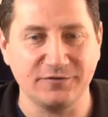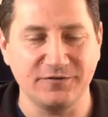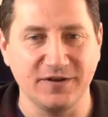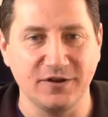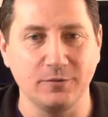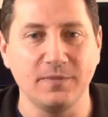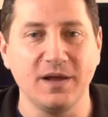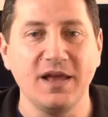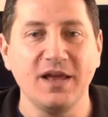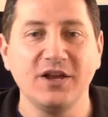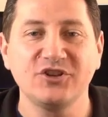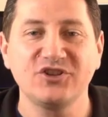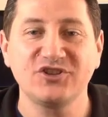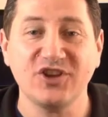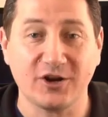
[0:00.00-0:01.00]
film,
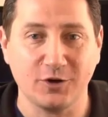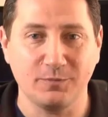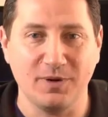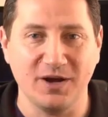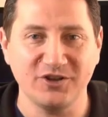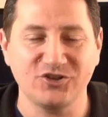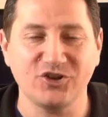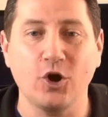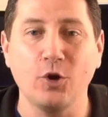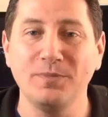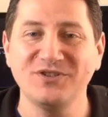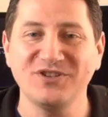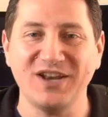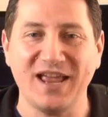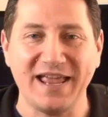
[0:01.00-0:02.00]
Sucker Punch,
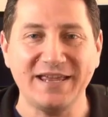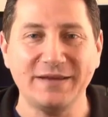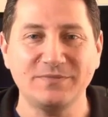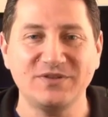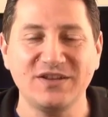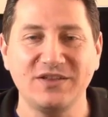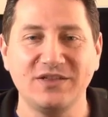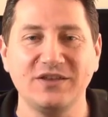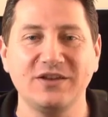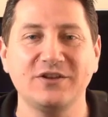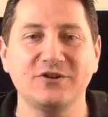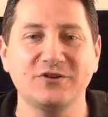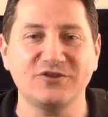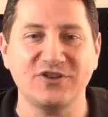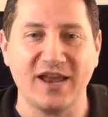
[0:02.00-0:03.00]
opens in AMC
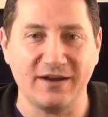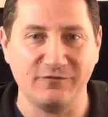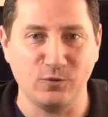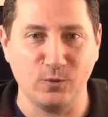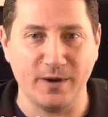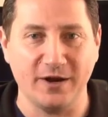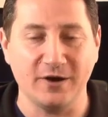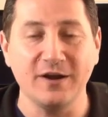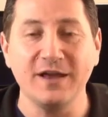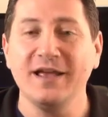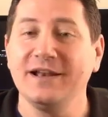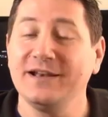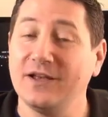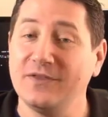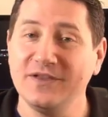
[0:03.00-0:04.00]
theaters everywhere.
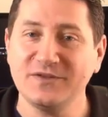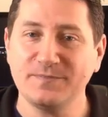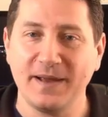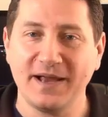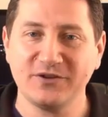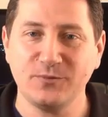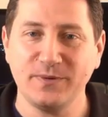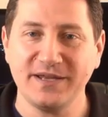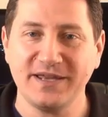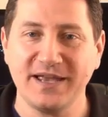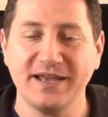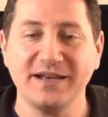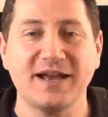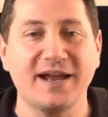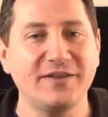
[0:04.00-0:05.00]
Now, this past
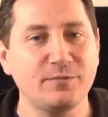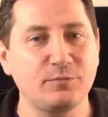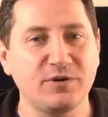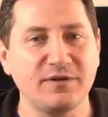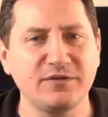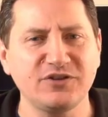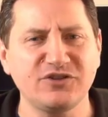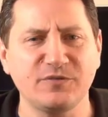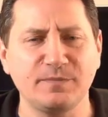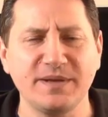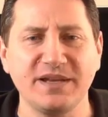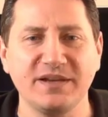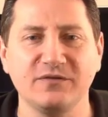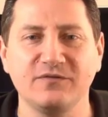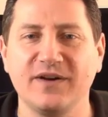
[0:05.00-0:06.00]
weekend, I had the privilege of
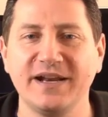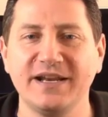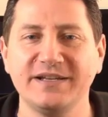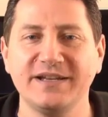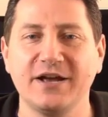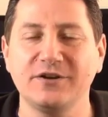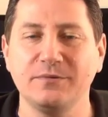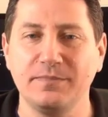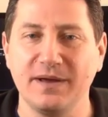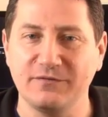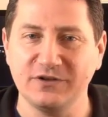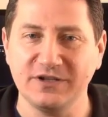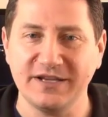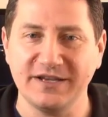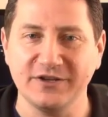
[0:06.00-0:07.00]
being invited down to
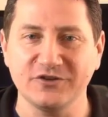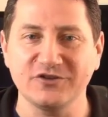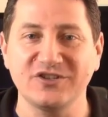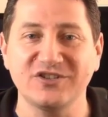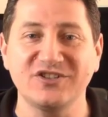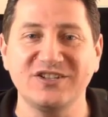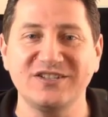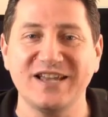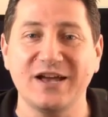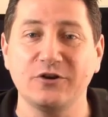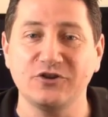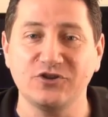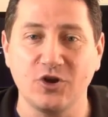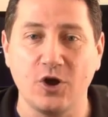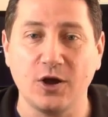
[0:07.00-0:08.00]
Beverly Hills to sit down
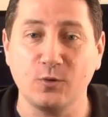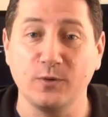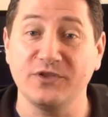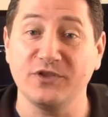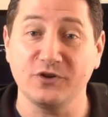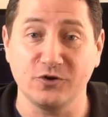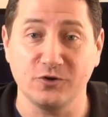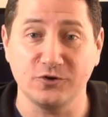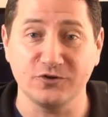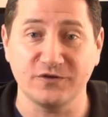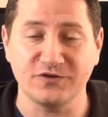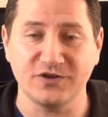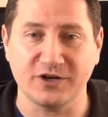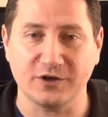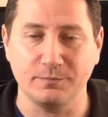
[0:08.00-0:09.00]
and talk with the girls of
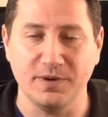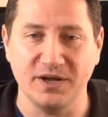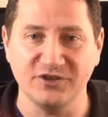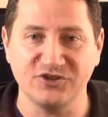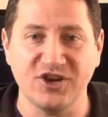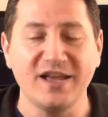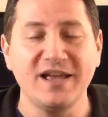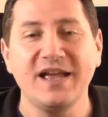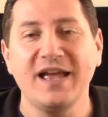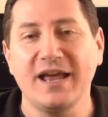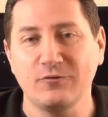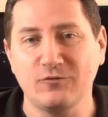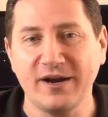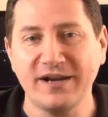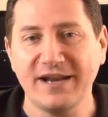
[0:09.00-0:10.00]
Sucker Punch.
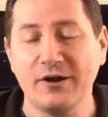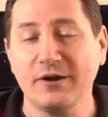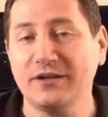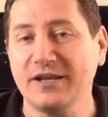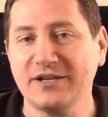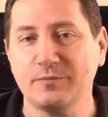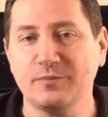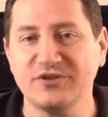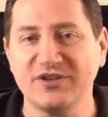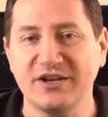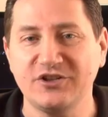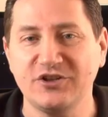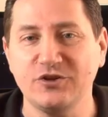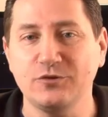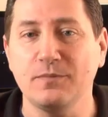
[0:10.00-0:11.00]
And right now, I'd like to
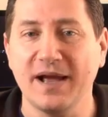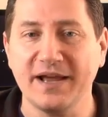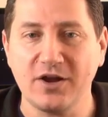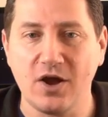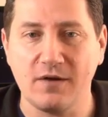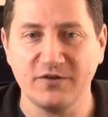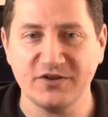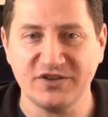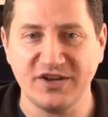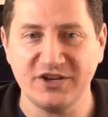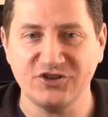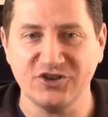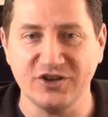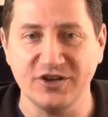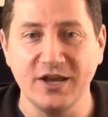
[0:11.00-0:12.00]
present to you my
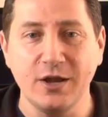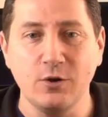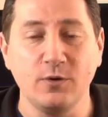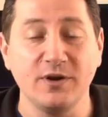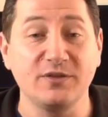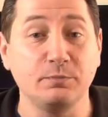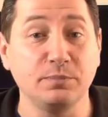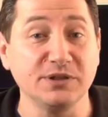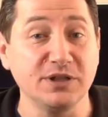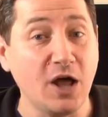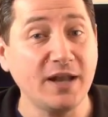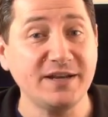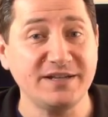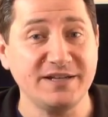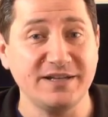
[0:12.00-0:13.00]
conversation with
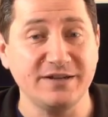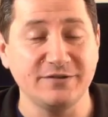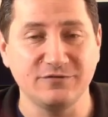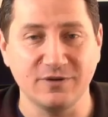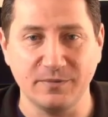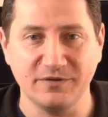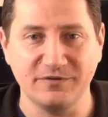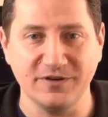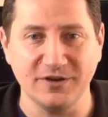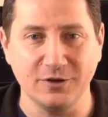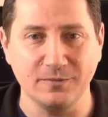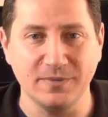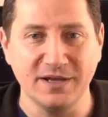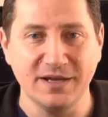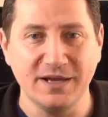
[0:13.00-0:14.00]
Blondie from the
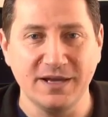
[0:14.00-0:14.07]
film,